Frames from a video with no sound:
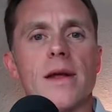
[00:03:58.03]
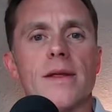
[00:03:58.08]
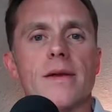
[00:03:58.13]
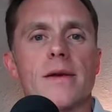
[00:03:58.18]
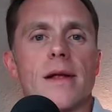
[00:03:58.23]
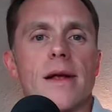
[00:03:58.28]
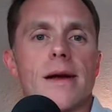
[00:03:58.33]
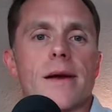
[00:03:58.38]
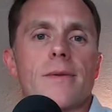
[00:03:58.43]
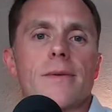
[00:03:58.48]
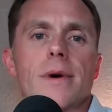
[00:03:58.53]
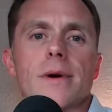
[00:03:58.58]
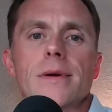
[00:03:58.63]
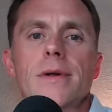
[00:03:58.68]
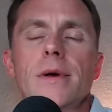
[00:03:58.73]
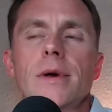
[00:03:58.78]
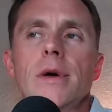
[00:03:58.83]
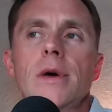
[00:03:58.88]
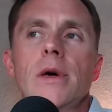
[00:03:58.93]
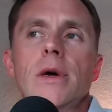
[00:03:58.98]
They're like, well,
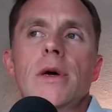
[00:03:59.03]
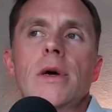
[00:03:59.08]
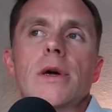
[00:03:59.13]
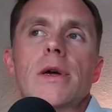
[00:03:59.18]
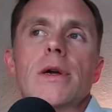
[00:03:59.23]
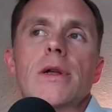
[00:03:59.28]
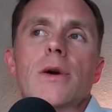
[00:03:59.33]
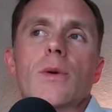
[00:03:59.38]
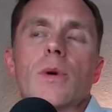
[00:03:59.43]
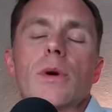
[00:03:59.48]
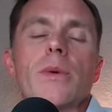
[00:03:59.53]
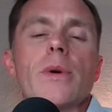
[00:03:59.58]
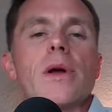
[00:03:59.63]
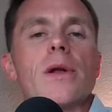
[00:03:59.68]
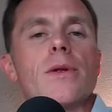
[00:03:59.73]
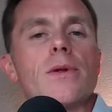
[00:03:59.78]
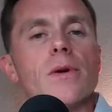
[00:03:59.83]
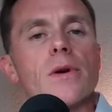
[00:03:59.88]
what are we going to do